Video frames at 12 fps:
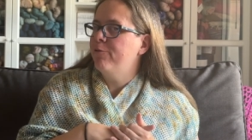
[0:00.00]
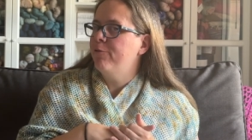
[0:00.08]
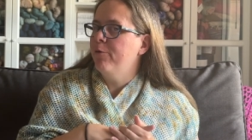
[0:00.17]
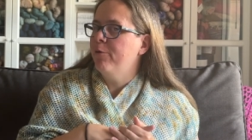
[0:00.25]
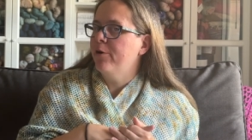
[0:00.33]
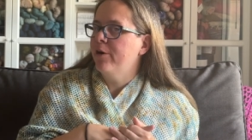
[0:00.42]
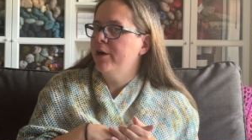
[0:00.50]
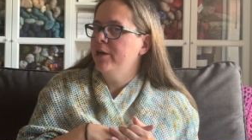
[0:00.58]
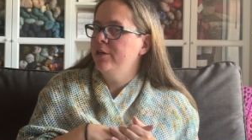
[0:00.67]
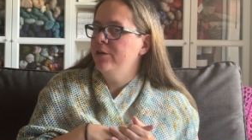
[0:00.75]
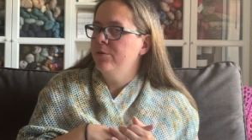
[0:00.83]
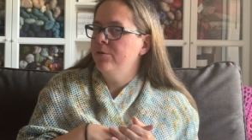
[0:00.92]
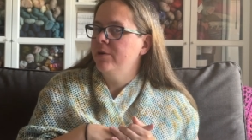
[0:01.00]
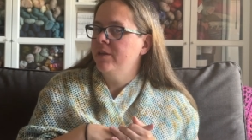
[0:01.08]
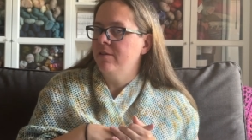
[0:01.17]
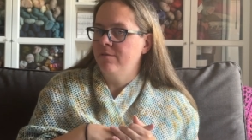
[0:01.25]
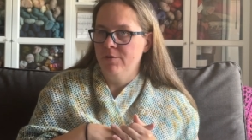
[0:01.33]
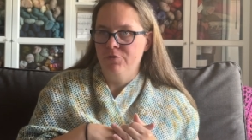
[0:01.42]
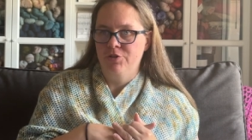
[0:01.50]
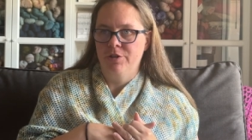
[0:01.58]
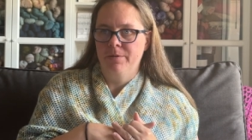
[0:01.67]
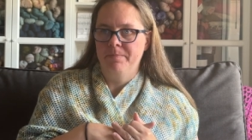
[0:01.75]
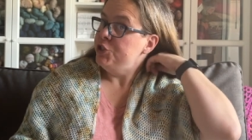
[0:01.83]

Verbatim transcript: for you in the future.